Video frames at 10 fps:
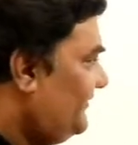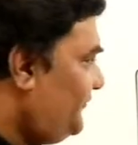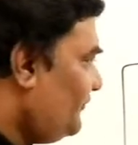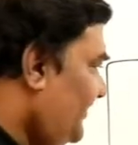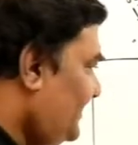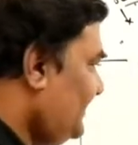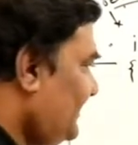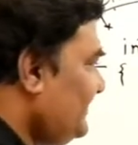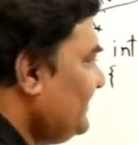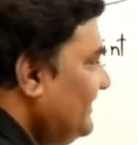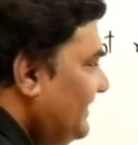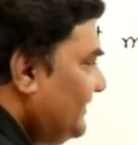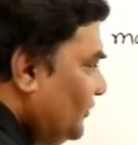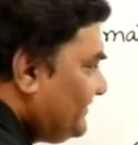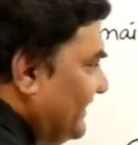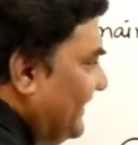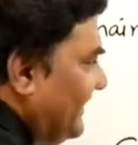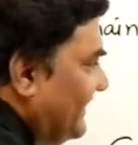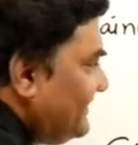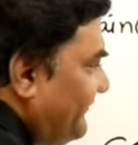If you feel it, it looks
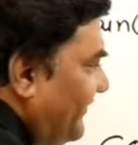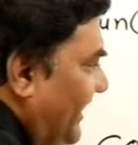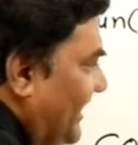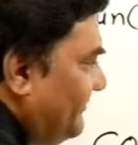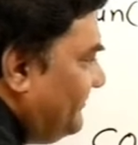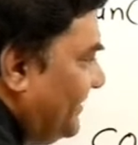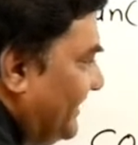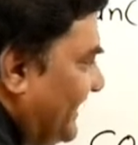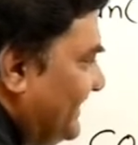like as if I am